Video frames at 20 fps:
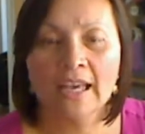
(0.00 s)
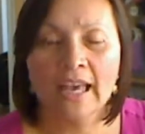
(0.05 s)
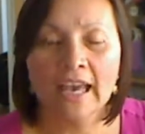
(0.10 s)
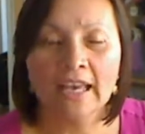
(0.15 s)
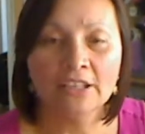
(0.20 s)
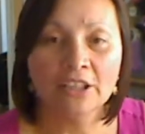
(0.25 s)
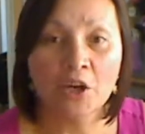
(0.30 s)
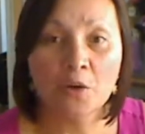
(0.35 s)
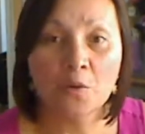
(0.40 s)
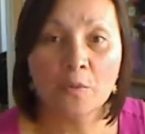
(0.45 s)

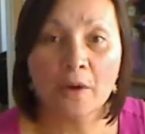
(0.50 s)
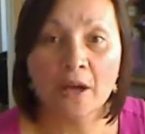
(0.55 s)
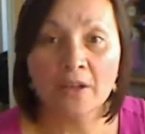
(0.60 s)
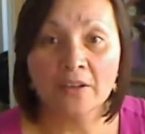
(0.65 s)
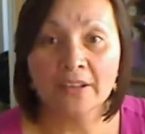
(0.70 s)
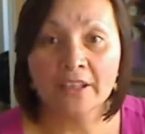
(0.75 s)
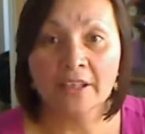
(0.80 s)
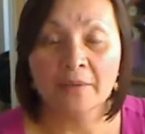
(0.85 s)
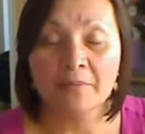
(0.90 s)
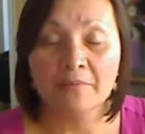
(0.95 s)
Hello,
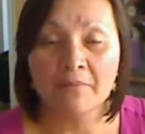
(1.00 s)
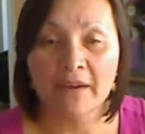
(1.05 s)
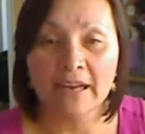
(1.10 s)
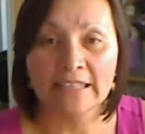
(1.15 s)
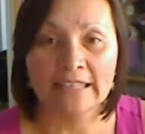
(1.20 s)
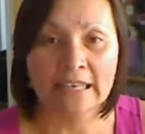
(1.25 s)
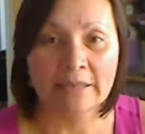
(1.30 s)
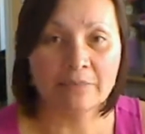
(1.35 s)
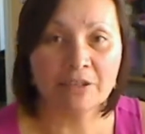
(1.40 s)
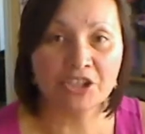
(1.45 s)
welcome.
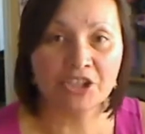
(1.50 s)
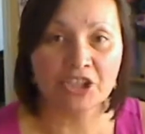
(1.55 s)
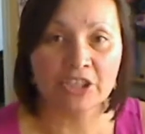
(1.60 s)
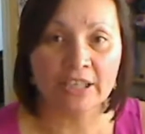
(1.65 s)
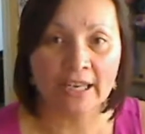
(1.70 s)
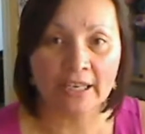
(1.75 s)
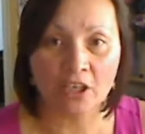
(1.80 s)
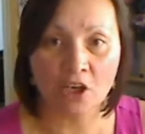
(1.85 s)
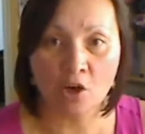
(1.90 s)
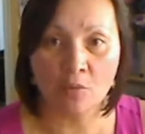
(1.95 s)
My name is
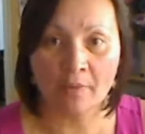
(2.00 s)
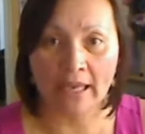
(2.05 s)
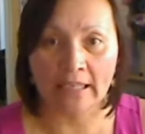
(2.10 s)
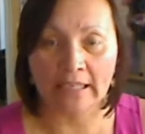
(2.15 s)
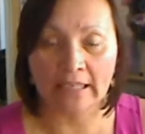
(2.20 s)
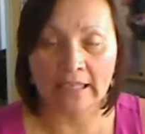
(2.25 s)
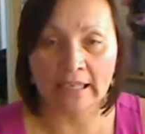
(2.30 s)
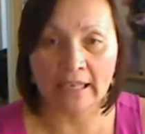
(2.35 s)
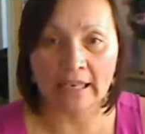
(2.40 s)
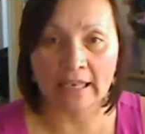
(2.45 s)
Janette
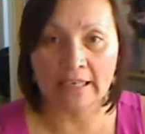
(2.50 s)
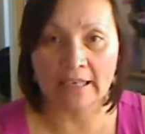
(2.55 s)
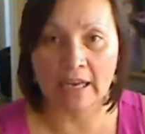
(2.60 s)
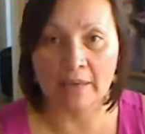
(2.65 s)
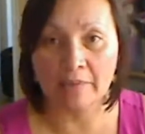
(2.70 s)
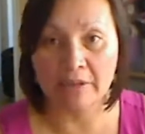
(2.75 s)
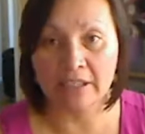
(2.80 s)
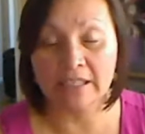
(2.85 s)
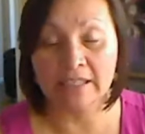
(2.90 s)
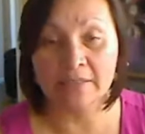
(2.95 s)
Kopecky, and
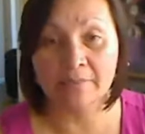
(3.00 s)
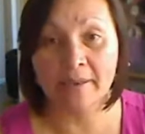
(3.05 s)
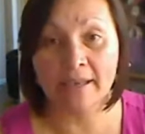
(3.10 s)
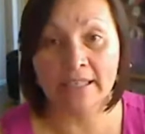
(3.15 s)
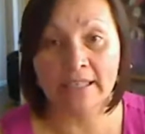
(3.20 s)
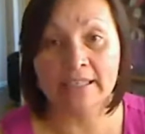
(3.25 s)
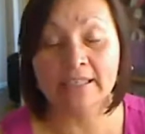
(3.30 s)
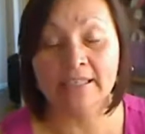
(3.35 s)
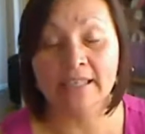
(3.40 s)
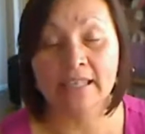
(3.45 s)
I'm an
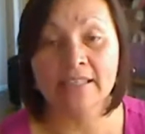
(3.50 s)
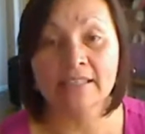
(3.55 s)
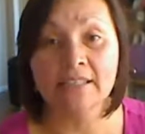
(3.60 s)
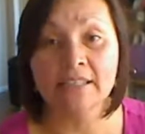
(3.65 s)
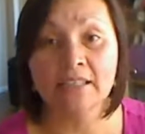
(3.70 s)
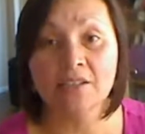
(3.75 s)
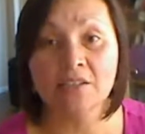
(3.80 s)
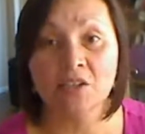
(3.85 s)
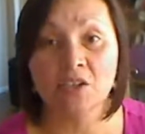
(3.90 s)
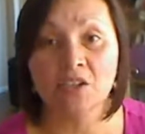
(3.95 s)
independent
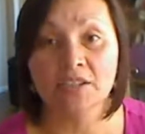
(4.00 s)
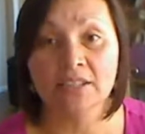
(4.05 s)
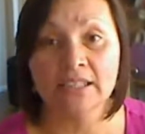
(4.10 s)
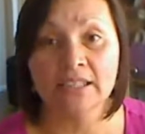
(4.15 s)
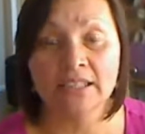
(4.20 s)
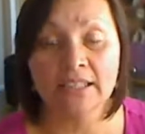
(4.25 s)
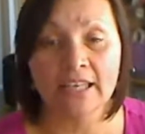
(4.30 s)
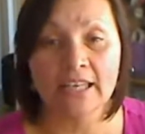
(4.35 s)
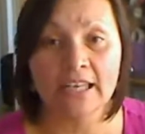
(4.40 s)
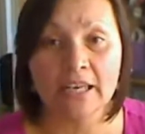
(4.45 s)
Scentsy
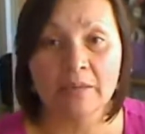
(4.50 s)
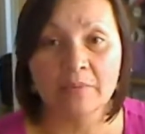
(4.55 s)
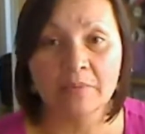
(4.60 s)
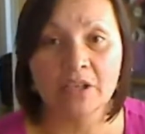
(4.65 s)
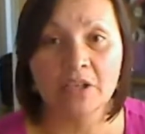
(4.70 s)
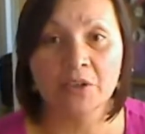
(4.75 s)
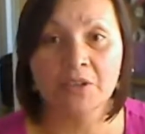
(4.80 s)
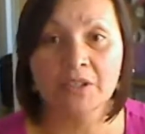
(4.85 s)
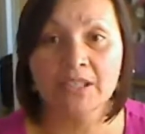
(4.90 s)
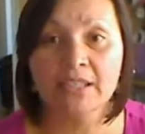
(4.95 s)
consultant, and I'm
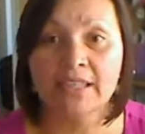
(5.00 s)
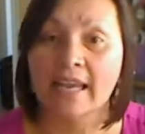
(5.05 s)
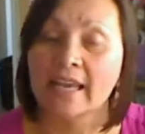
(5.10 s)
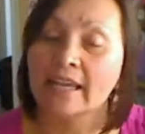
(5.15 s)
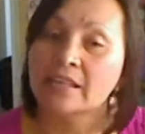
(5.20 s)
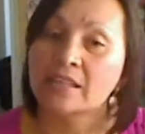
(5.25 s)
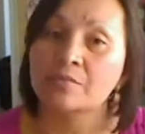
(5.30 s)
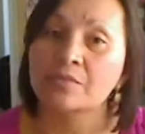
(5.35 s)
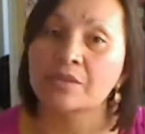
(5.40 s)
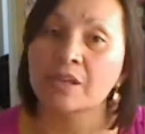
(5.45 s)
here
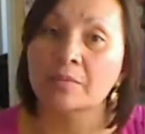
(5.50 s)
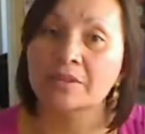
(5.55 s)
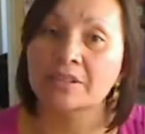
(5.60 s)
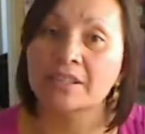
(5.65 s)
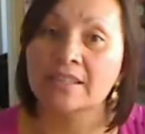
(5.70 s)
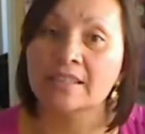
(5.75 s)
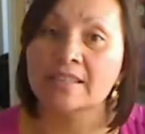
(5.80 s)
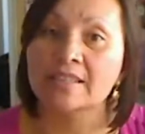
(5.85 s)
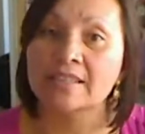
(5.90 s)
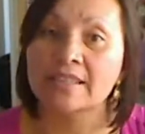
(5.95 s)
today to be able
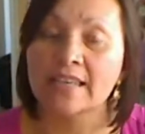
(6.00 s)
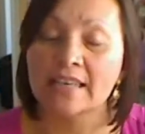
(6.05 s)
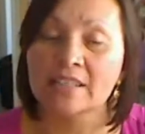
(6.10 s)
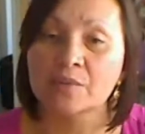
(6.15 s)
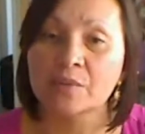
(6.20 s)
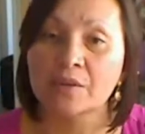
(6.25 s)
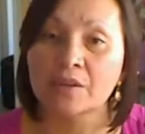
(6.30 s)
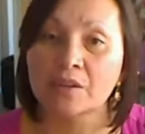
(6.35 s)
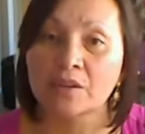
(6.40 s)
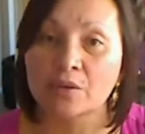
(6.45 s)
to
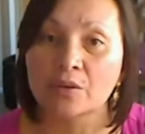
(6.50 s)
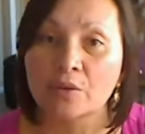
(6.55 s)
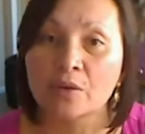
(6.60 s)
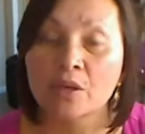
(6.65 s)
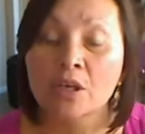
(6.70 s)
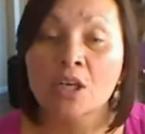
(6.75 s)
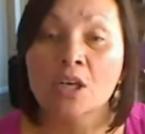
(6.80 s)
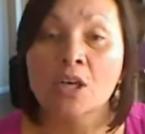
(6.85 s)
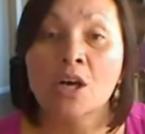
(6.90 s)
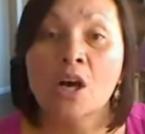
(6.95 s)
discuss with you
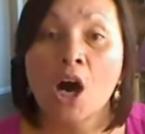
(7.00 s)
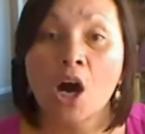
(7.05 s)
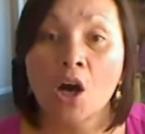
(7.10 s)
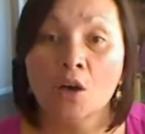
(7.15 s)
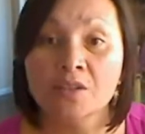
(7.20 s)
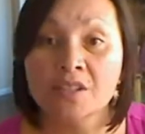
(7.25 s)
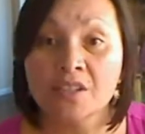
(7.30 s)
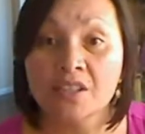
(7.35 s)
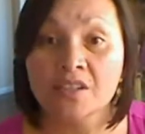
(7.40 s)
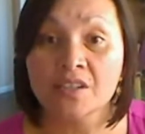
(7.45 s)

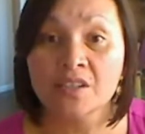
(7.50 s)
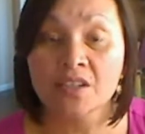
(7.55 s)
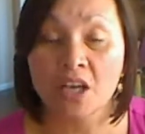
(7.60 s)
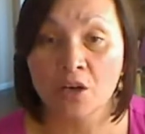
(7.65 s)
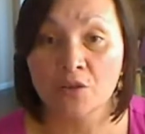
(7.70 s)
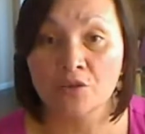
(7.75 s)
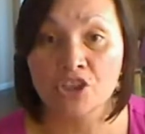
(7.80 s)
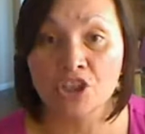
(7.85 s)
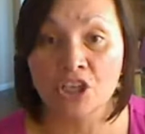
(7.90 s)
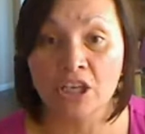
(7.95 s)
hostess
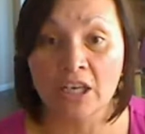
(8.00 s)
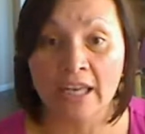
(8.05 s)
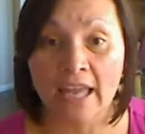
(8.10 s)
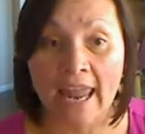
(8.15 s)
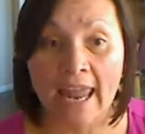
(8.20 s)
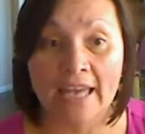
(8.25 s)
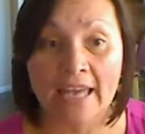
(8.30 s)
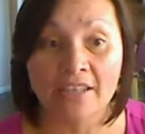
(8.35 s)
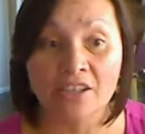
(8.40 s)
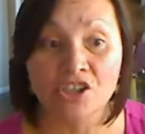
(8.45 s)
coaching
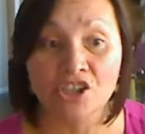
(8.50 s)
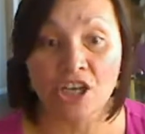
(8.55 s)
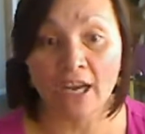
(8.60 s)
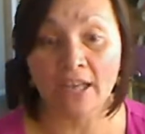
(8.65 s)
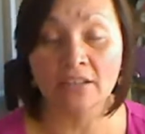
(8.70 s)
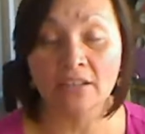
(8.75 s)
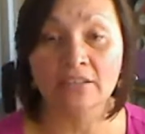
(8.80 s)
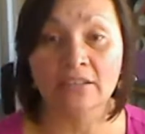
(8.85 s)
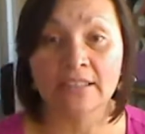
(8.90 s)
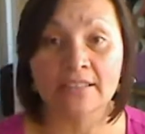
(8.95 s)
and a
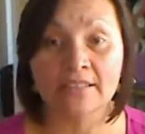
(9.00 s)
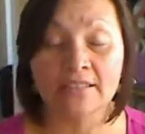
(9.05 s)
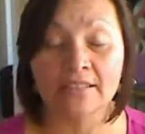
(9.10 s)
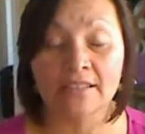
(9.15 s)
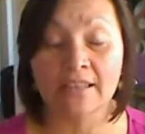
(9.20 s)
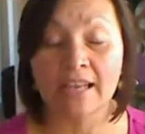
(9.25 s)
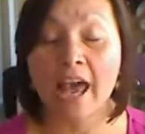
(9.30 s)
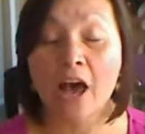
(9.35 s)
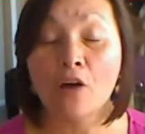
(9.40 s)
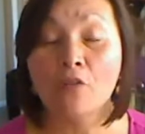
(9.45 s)

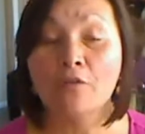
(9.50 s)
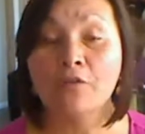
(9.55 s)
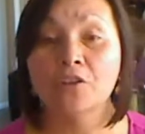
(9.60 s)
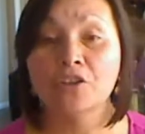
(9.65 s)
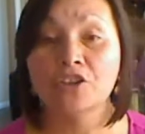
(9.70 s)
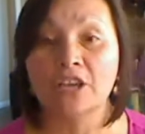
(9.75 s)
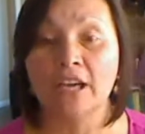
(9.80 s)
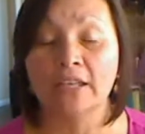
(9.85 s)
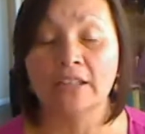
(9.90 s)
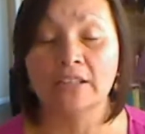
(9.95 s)
checklist, and a
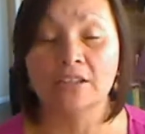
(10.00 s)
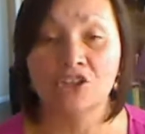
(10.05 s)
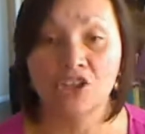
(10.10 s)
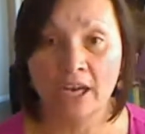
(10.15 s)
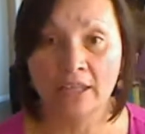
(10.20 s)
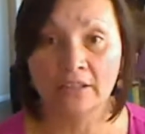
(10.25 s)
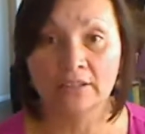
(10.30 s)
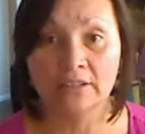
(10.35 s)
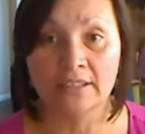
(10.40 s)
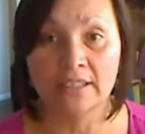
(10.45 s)
helpful
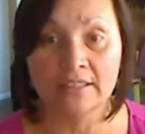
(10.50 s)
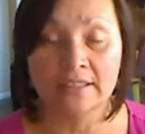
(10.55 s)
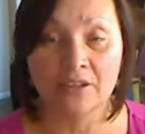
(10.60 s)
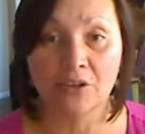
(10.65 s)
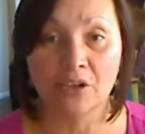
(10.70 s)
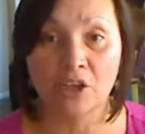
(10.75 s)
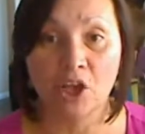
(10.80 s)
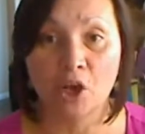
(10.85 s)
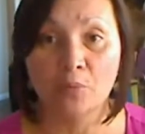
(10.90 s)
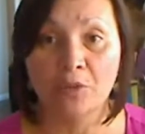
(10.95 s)
checklist
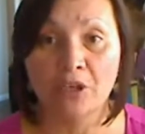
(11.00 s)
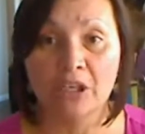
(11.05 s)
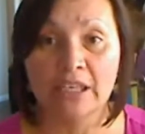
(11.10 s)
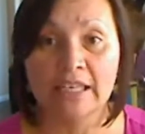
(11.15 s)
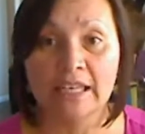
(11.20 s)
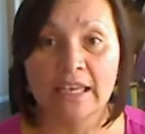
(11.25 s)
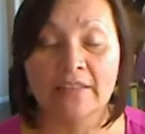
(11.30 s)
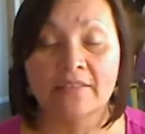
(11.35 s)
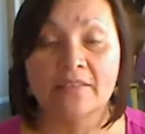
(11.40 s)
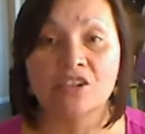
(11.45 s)
that'll help you to
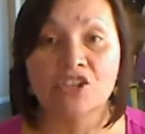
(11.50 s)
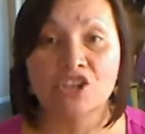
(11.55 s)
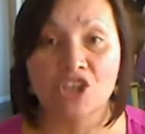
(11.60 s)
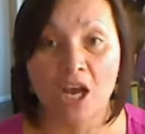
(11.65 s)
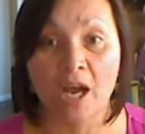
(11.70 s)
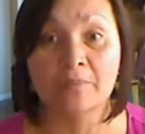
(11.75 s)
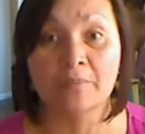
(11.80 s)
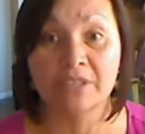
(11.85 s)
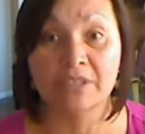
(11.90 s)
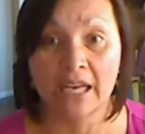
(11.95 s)
get the
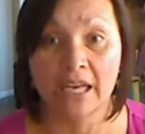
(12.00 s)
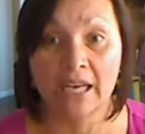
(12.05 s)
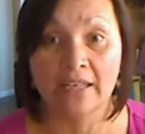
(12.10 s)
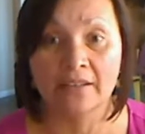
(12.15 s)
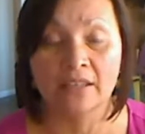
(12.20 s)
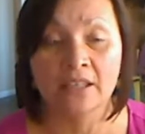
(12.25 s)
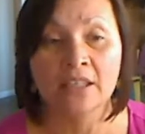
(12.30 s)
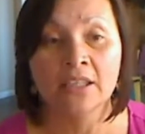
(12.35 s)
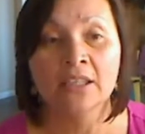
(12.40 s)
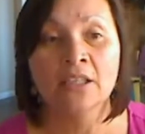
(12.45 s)
job
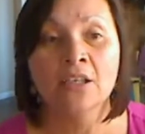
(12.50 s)
done.